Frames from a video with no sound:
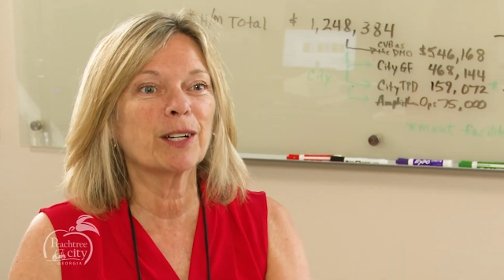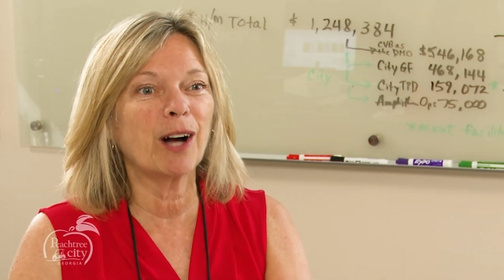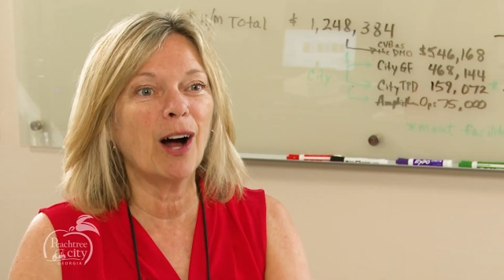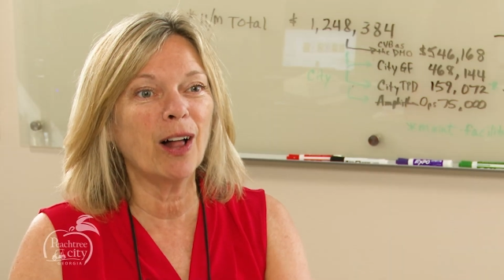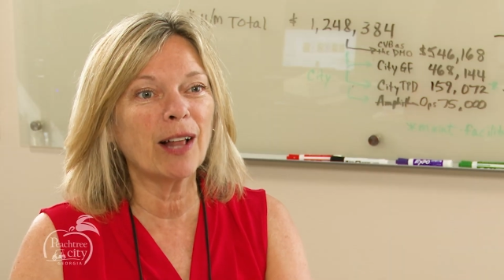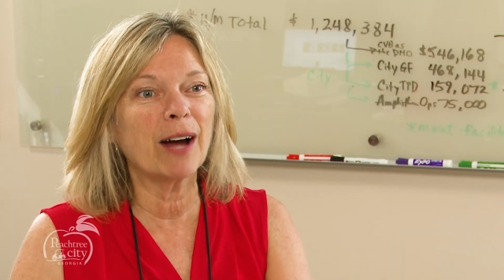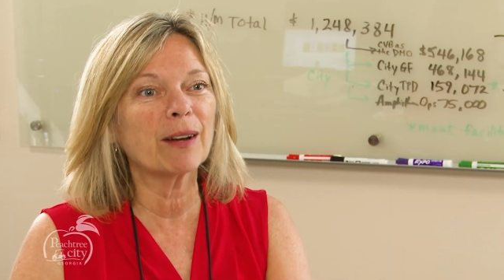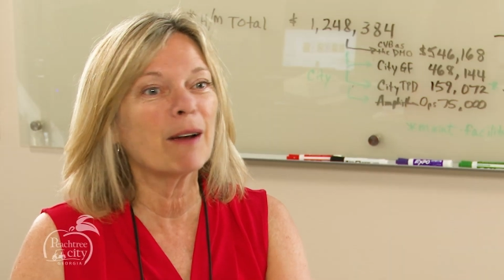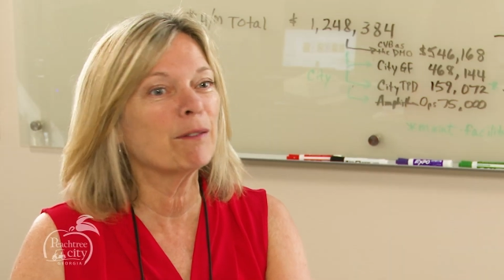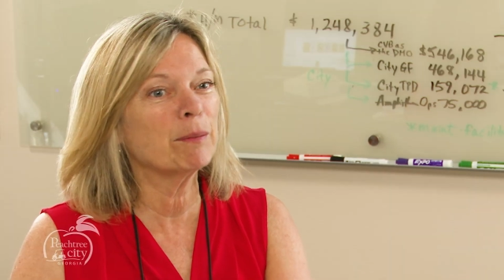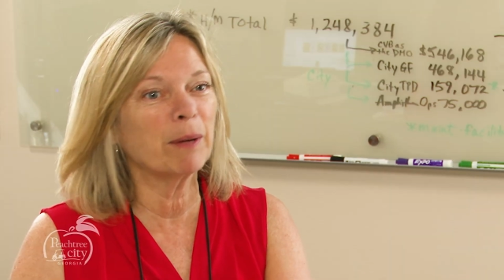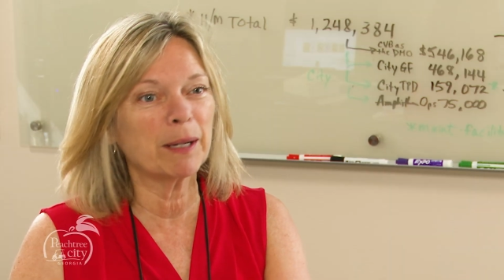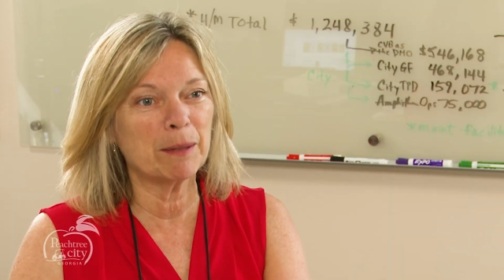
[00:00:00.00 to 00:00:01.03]
to call out
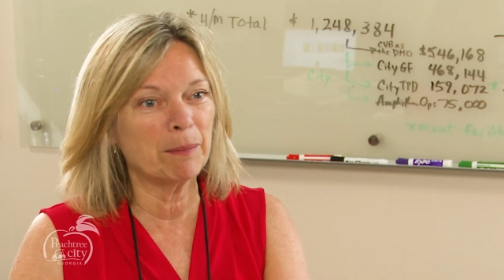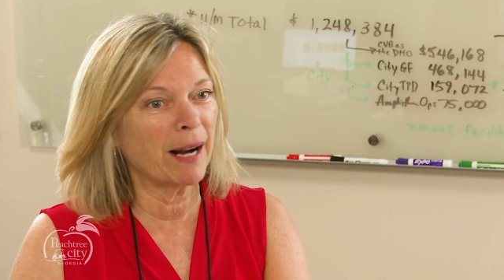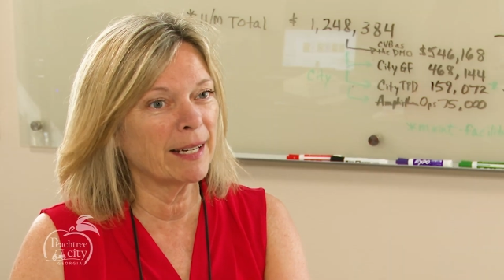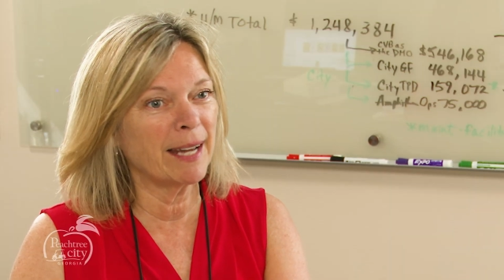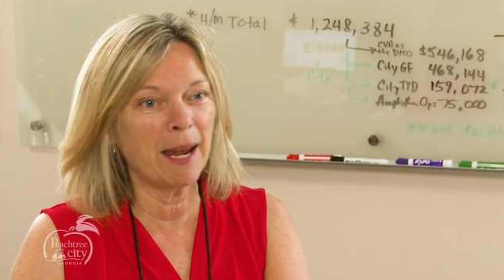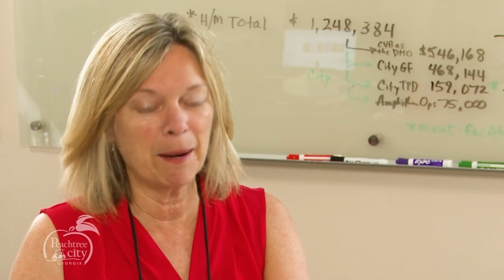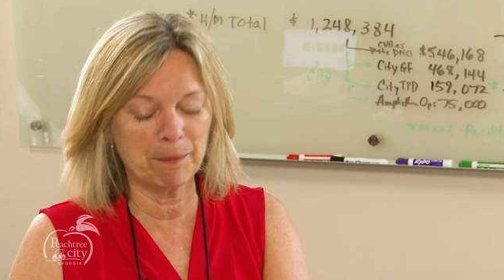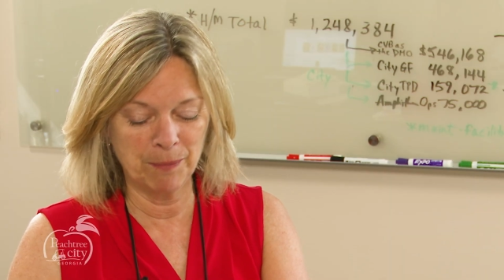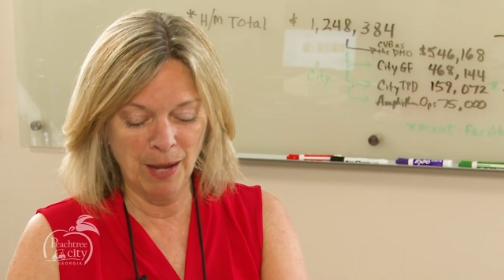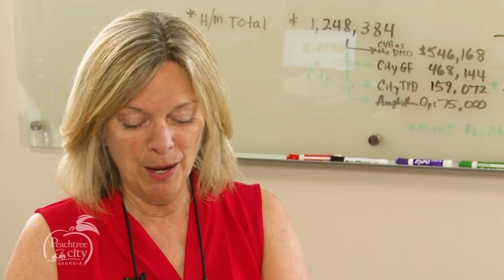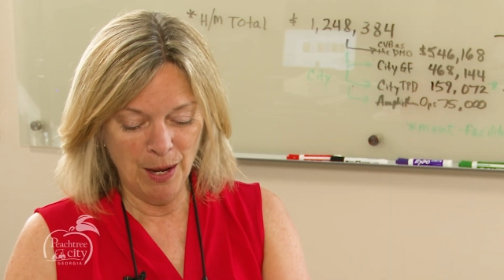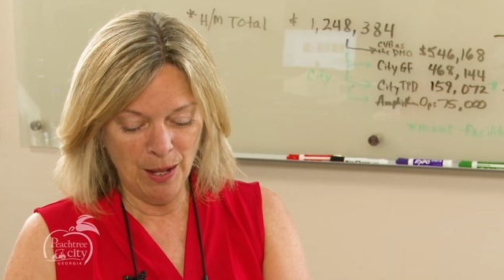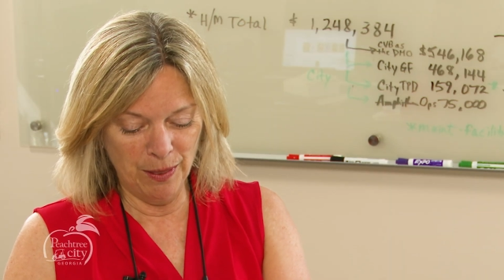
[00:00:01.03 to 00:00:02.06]
everybody by name.
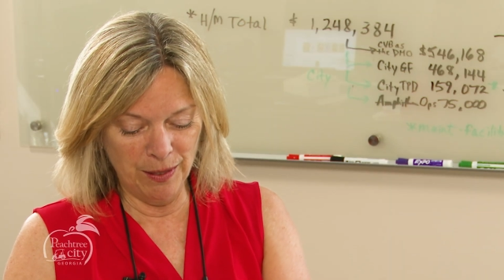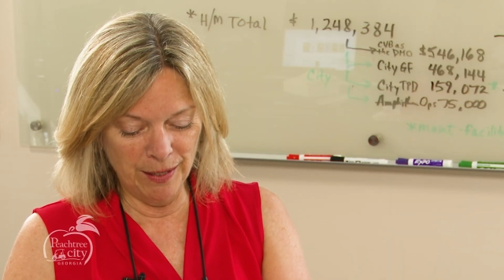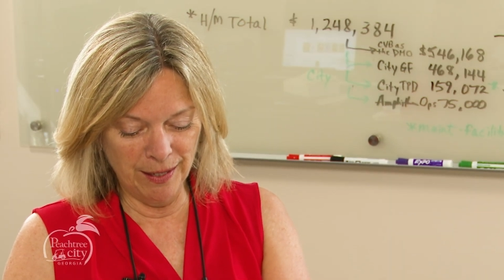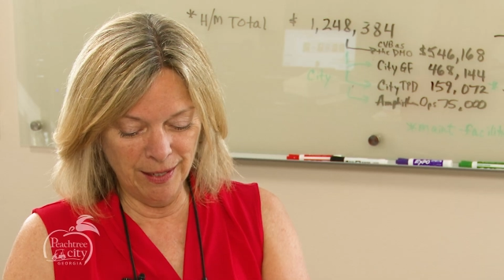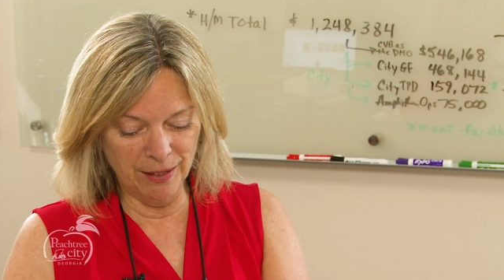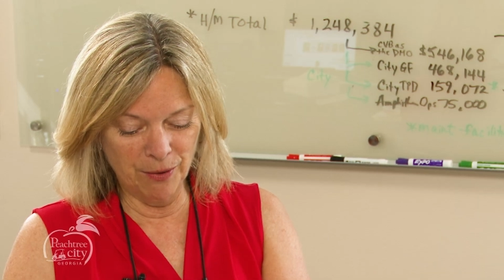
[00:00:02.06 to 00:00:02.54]
The